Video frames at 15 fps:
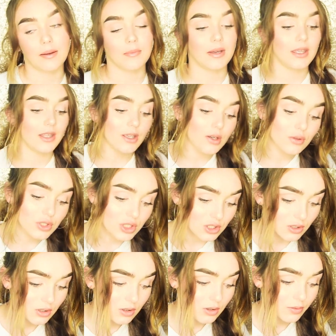and my
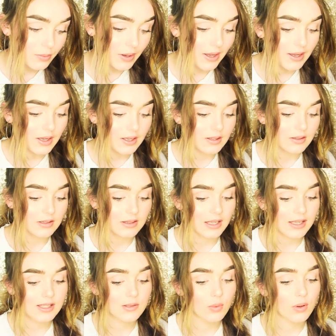YouTube, and
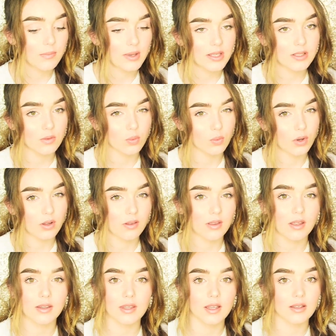that's what makes it worth
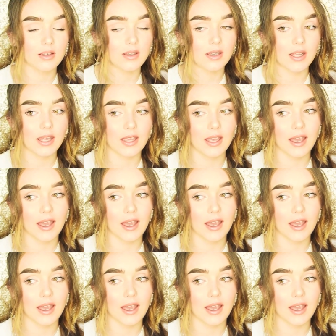it at the end of the day.